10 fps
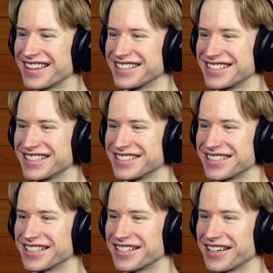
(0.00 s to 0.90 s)
this is
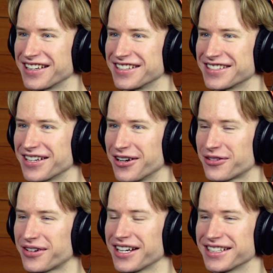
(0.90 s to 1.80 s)
it, guys. All
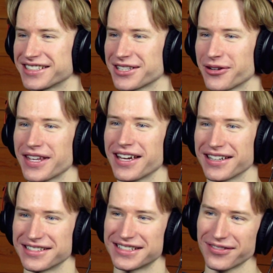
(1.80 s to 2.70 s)
right. So,
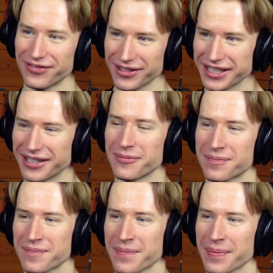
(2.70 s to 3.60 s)
yeah, definitely.
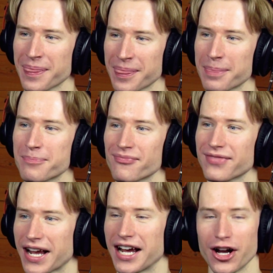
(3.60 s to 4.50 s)

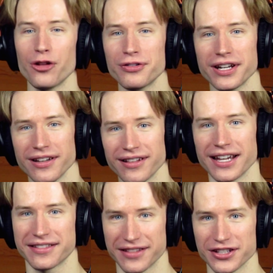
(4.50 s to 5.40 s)
I already
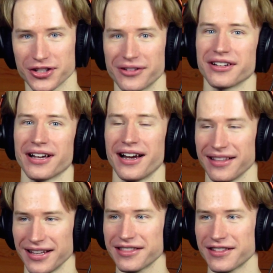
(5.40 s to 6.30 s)
liked the song. I
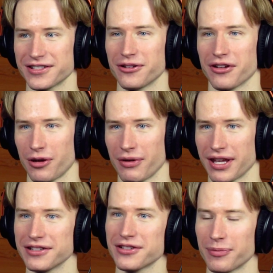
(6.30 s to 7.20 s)
liked the song going
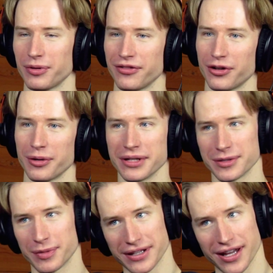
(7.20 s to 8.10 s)
into the performance,
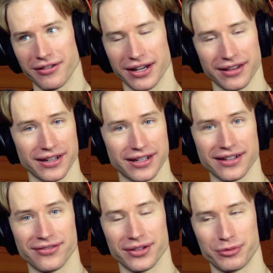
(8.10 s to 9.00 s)
but now I like it
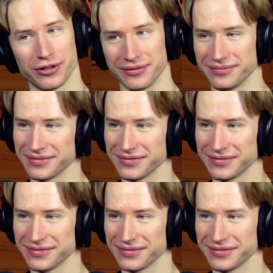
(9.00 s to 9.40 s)
even more